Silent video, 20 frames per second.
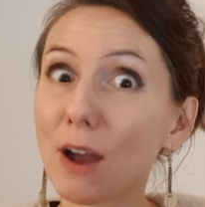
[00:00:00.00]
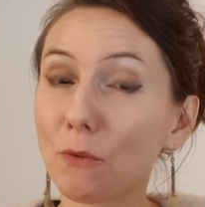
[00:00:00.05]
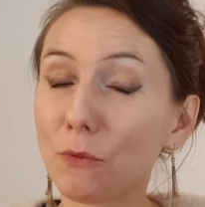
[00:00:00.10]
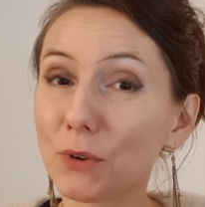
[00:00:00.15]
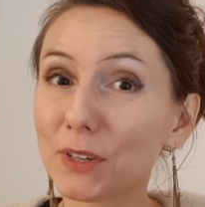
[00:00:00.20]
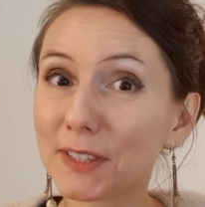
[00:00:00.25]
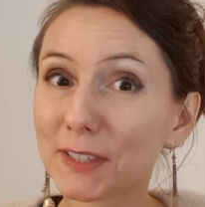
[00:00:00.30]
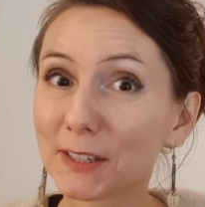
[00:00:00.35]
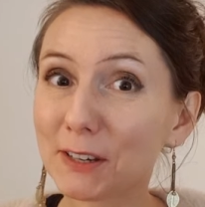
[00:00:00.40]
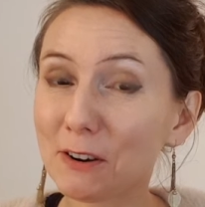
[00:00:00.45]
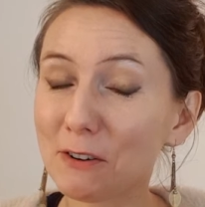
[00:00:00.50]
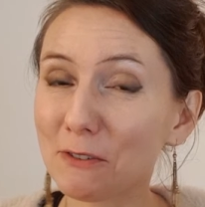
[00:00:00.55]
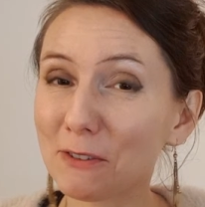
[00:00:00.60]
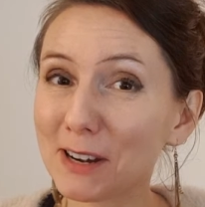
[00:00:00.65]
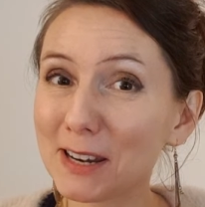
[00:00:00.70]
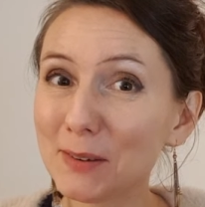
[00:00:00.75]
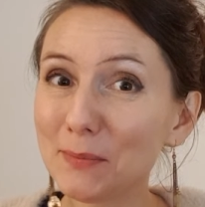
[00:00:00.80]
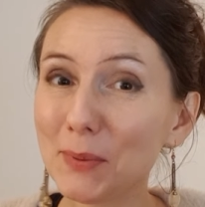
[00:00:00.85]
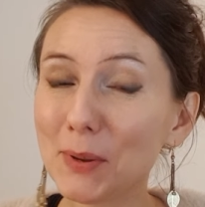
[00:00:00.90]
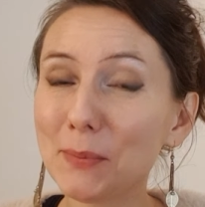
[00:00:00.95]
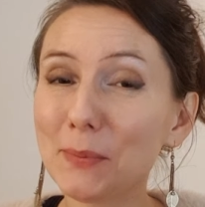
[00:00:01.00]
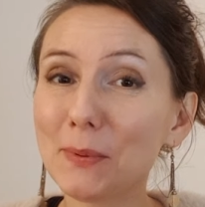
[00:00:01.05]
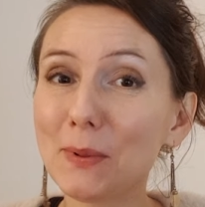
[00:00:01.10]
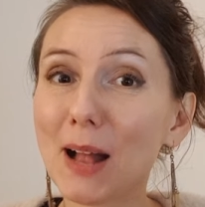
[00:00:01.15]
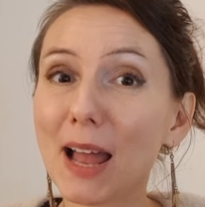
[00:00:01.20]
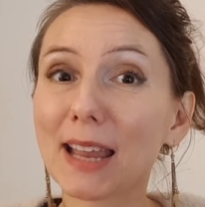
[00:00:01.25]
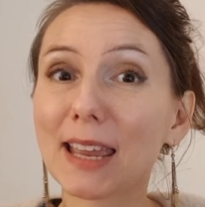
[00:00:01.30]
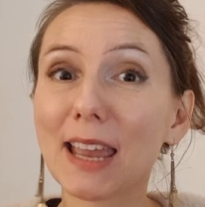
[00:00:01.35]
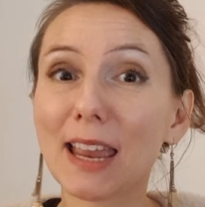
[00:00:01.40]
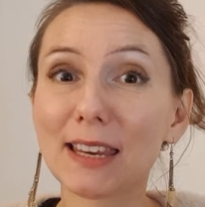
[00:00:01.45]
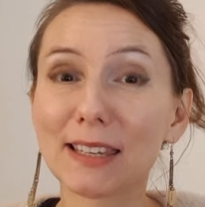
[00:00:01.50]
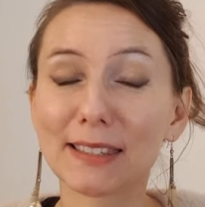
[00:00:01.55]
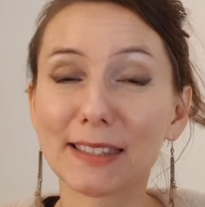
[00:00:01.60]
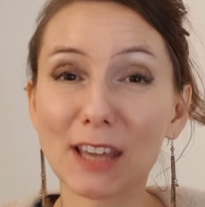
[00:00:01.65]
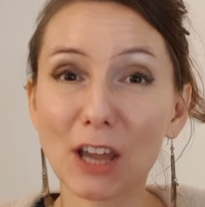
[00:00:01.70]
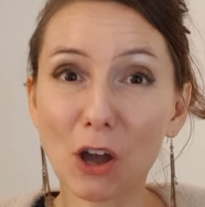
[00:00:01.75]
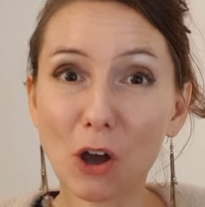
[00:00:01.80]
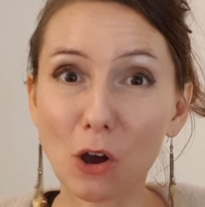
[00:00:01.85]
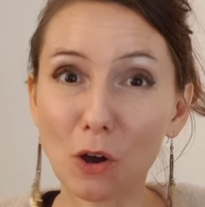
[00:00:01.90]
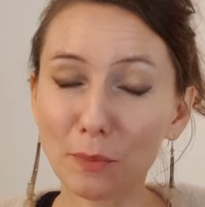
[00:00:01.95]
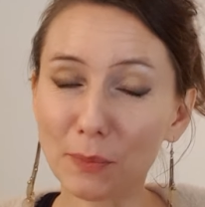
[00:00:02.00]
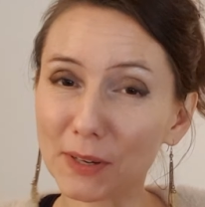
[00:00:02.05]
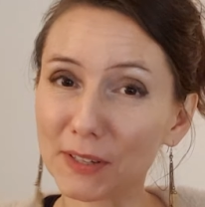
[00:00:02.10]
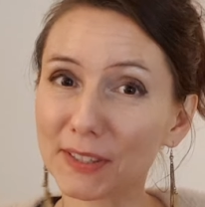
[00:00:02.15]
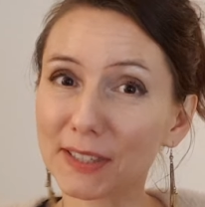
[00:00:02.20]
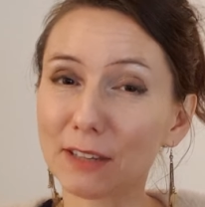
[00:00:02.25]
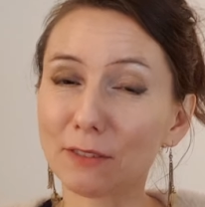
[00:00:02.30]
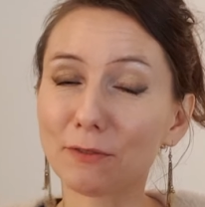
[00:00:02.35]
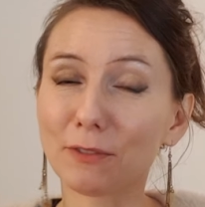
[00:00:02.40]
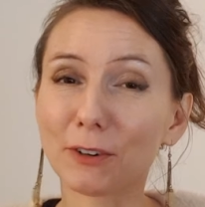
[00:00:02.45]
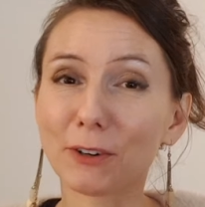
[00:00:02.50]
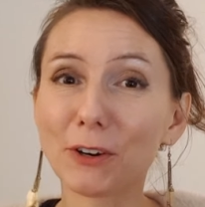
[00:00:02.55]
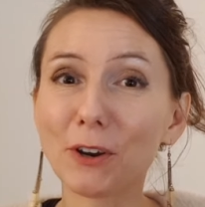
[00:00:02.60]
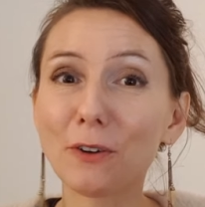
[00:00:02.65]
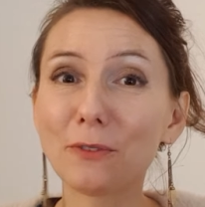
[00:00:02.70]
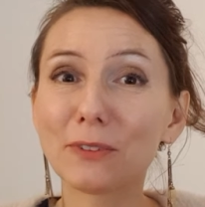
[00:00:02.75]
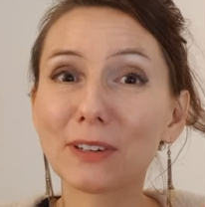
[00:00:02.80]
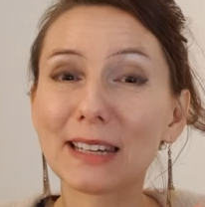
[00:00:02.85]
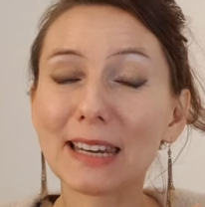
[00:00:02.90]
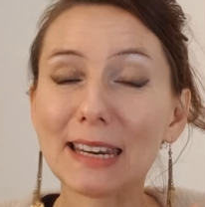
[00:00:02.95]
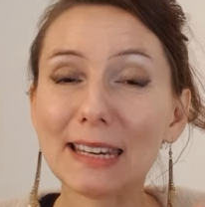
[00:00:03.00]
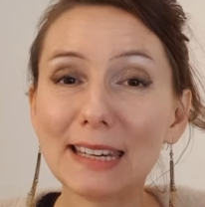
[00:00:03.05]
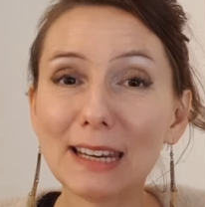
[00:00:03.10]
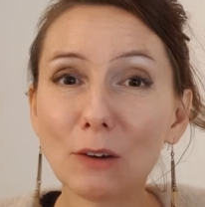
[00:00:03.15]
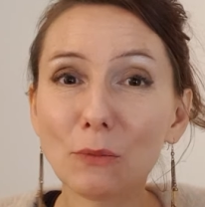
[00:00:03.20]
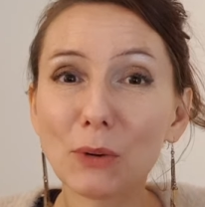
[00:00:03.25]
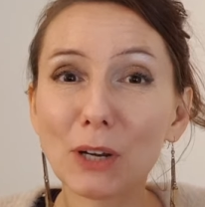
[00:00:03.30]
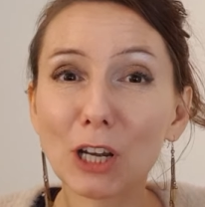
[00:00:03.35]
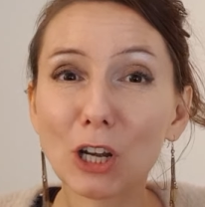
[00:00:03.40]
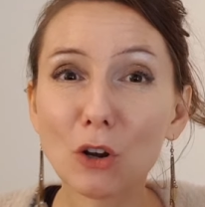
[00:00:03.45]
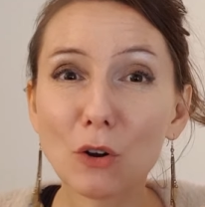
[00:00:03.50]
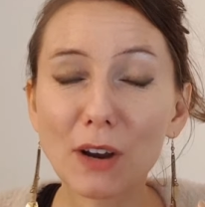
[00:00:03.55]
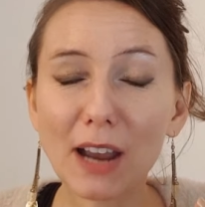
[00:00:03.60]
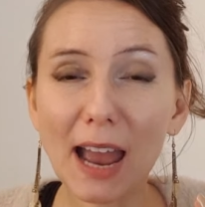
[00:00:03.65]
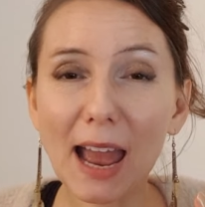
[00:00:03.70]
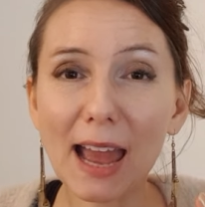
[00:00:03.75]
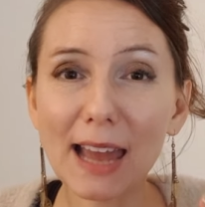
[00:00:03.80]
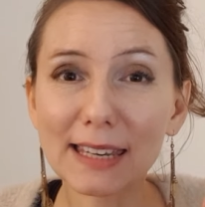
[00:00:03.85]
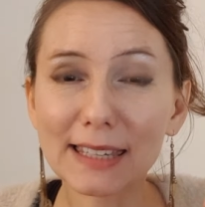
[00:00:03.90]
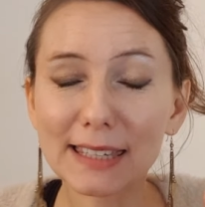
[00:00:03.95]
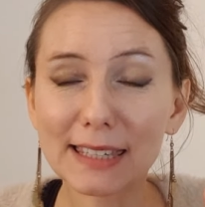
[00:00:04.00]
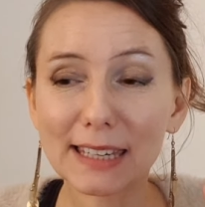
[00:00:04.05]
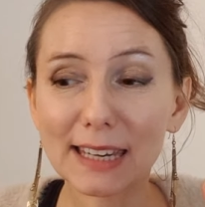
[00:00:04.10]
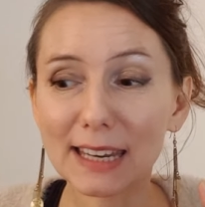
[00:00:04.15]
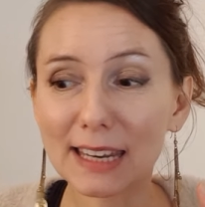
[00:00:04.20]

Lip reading: We screen people against their hobbies, and very often here we look at